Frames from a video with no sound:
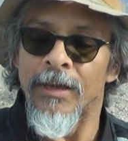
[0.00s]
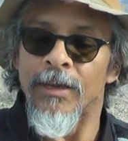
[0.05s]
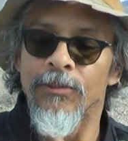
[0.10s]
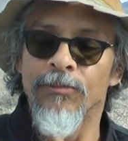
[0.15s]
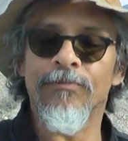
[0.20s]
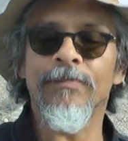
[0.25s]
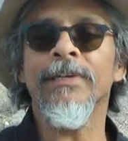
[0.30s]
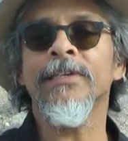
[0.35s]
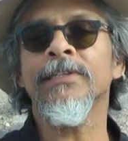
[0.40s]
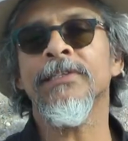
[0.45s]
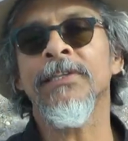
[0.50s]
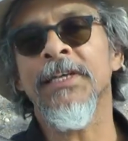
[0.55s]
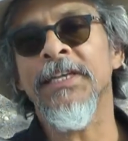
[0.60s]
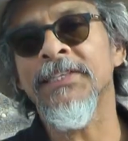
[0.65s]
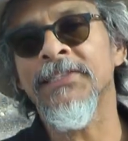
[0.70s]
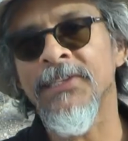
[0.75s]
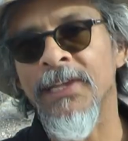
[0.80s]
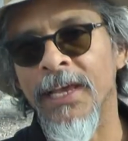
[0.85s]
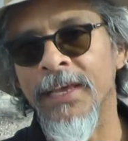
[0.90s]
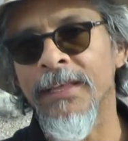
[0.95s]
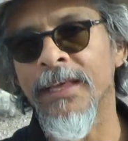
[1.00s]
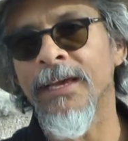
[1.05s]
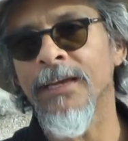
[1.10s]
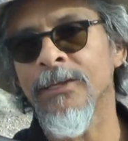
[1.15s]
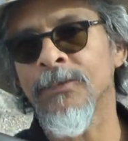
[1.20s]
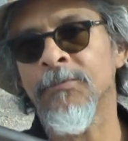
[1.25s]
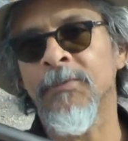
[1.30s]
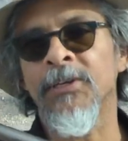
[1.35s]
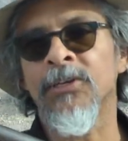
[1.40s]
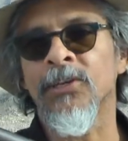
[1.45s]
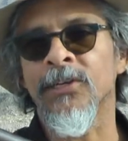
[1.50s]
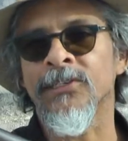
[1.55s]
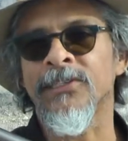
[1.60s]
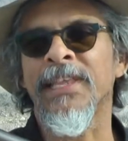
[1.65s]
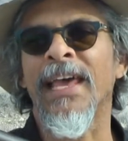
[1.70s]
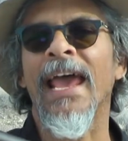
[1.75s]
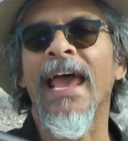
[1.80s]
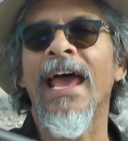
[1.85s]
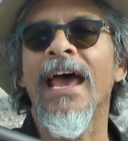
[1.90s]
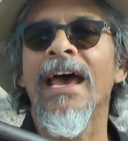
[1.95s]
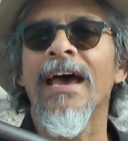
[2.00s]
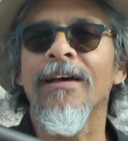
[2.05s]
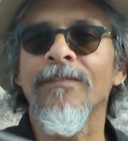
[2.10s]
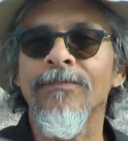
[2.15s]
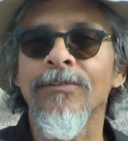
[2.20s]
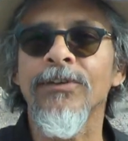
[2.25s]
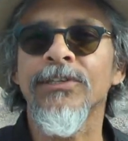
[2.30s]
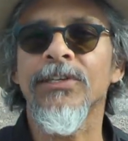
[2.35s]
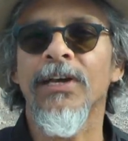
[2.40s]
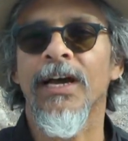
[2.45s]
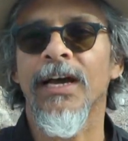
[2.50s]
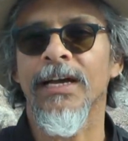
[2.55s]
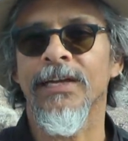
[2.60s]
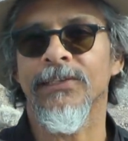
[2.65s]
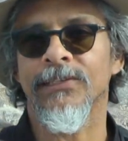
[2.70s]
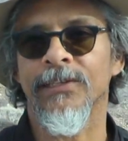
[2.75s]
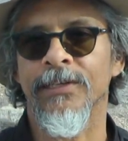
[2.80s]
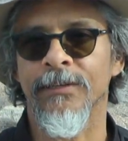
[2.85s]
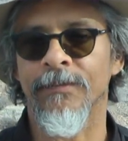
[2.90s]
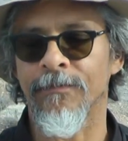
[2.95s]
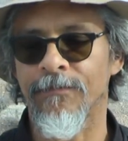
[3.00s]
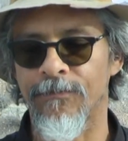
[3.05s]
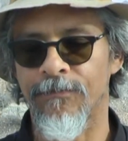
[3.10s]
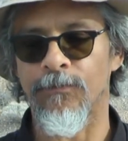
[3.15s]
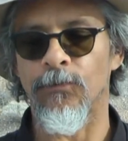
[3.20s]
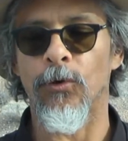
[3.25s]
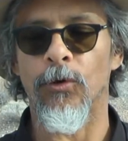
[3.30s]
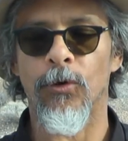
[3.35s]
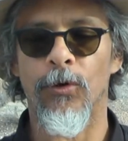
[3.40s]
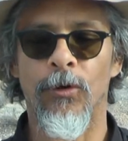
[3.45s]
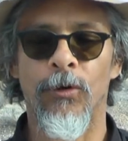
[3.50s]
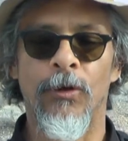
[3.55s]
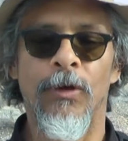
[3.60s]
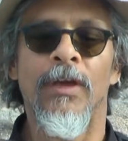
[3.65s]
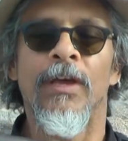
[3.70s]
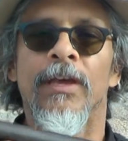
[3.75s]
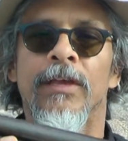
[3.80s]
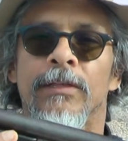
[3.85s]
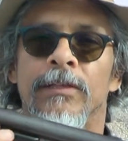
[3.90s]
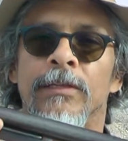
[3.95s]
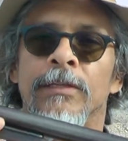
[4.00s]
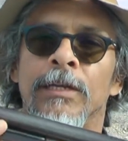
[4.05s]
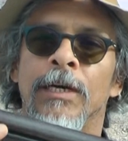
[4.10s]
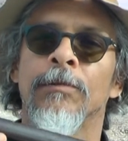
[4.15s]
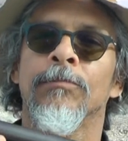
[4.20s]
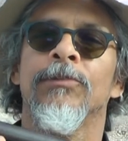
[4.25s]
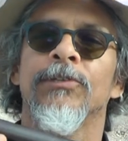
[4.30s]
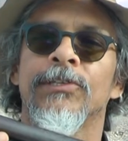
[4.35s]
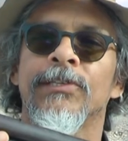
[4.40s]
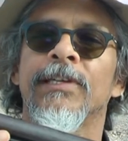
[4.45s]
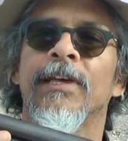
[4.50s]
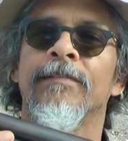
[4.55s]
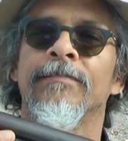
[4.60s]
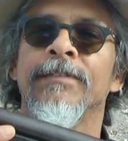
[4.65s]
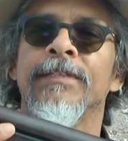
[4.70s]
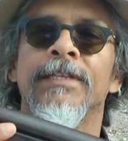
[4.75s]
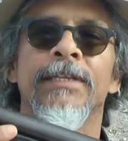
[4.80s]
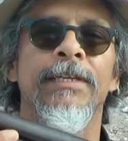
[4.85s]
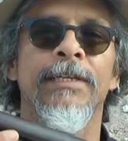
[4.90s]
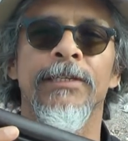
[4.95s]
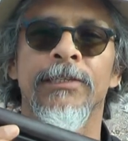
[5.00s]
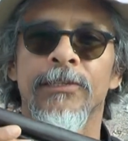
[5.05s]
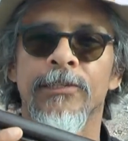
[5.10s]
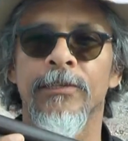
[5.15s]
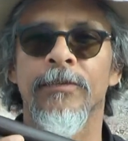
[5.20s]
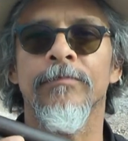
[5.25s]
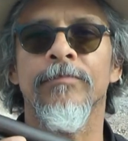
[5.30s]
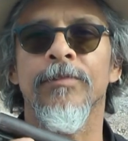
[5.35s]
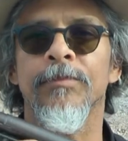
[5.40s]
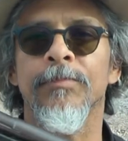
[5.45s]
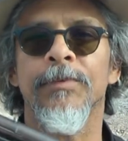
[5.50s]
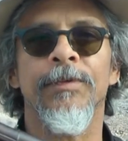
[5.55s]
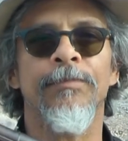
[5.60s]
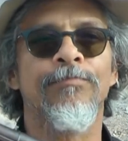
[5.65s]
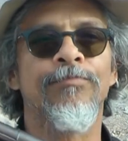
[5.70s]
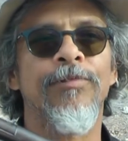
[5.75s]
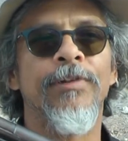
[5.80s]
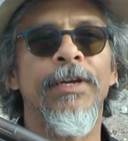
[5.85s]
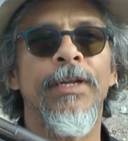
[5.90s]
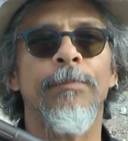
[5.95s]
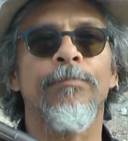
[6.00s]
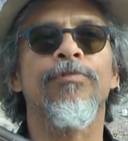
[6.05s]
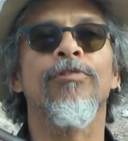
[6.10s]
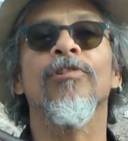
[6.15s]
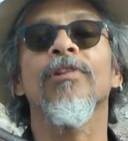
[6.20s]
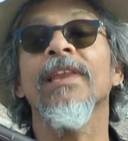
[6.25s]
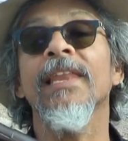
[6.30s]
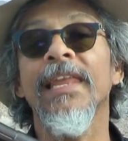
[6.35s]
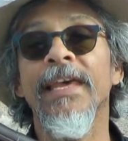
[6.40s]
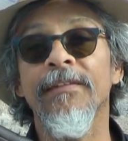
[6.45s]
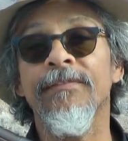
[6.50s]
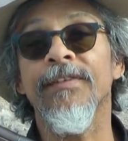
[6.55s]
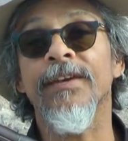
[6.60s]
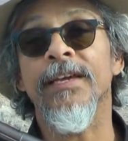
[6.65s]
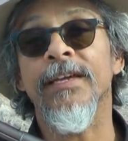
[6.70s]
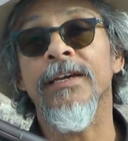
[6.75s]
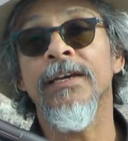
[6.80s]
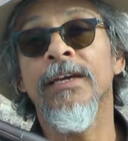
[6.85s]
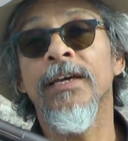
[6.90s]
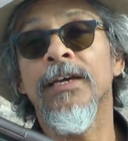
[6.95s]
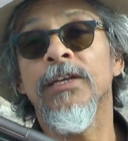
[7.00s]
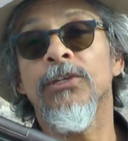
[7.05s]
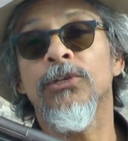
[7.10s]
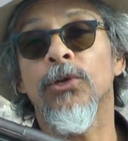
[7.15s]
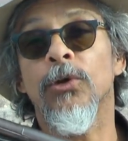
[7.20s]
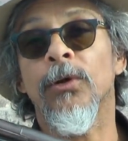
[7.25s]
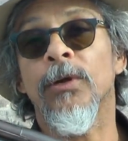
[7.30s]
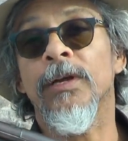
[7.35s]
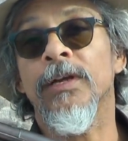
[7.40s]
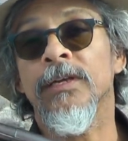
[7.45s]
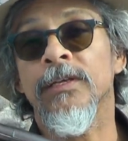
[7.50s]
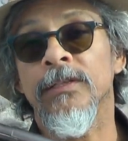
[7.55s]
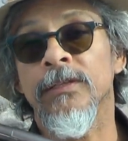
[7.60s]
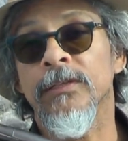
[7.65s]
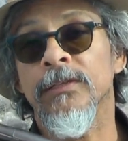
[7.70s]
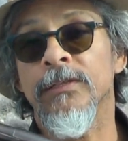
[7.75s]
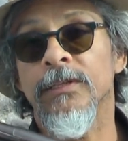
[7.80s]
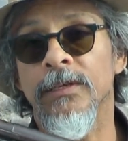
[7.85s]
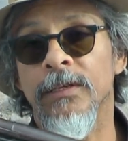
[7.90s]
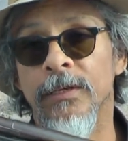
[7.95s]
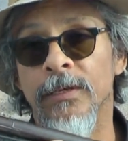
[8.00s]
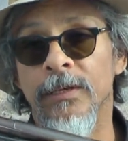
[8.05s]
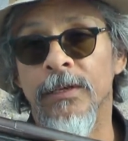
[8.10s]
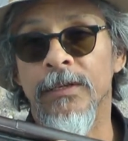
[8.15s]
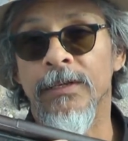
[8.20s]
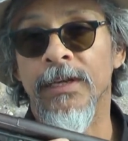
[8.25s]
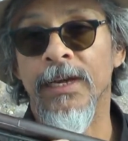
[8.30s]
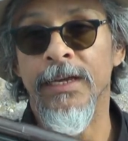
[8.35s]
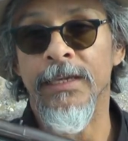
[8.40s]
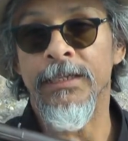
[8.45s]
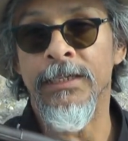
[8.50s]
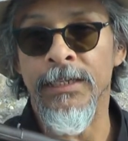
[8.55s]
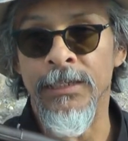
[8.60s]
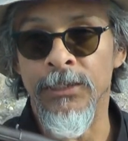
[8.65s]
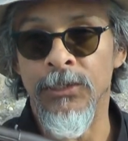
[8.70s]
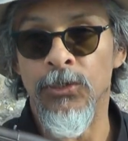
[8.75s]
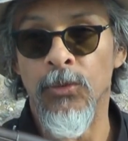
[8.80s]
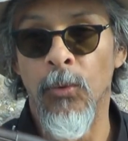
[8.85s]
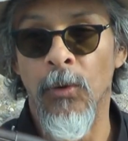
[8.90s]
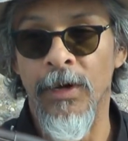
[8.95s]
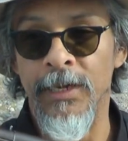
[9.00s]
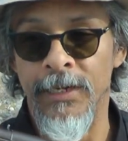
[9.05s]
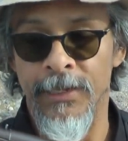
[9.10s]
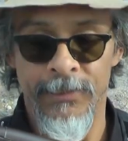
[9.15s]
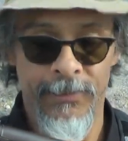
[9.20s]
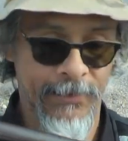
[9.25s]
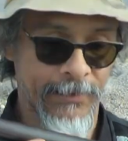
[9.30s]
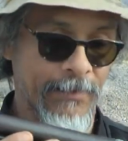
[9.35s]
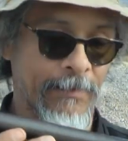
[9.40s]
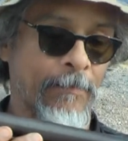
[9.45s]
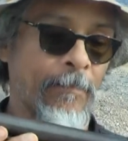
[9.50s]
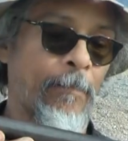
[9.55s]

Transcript: The reason I say that is because the advertising for the number 17 seemed to be pretty prolific during the 1920s.